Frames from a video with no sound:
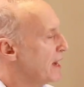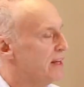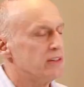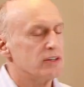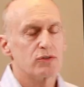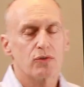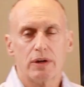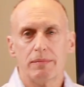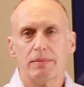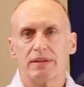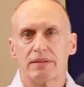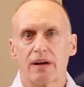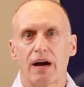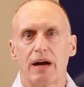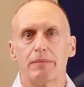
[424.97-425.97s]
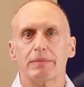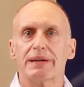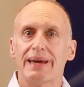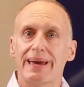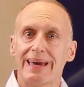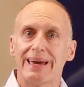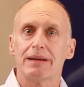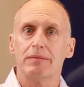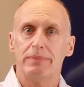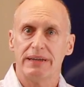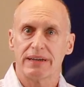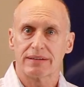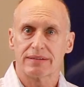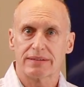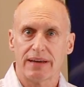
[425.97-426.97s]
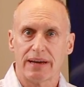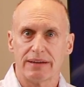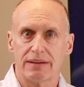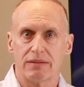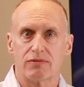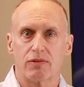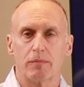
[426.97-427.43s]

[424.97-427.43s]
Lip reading: And the treatment time can be extended